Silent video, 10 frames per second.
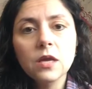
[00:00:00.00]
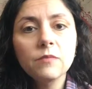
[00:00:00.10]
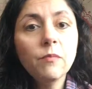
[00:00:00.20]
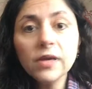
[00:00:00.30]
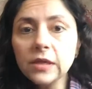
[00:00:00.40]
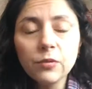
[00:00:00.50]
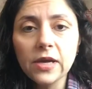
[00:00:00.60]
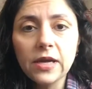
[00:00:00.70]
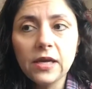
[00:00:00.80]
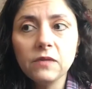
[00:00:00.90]
monkey
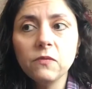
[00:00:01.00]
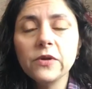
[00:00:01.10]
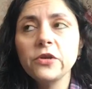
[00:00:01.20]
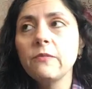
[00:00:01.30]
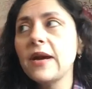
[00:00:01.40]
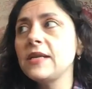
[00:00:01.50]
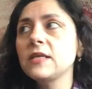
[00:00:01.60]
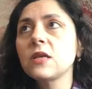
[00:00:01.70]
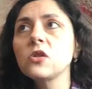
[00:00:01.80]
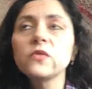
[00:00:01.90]
brain, where your mind
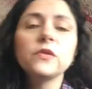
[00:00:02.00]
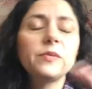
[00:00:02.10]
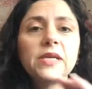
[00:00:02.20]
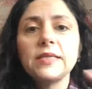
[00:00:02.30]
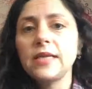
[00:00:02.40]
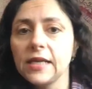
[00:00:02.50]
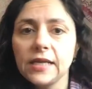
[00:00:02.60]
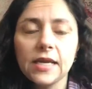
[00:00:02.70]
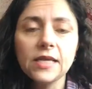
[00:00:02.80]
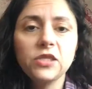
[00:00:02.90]
is all over the place,
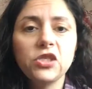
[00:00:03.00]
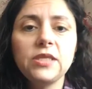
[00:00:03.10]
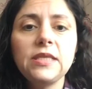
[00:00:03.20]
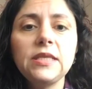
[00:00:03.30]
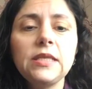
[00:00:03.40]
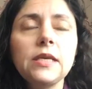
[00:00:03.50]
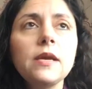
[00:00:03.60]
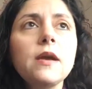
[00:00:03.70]
ADHD,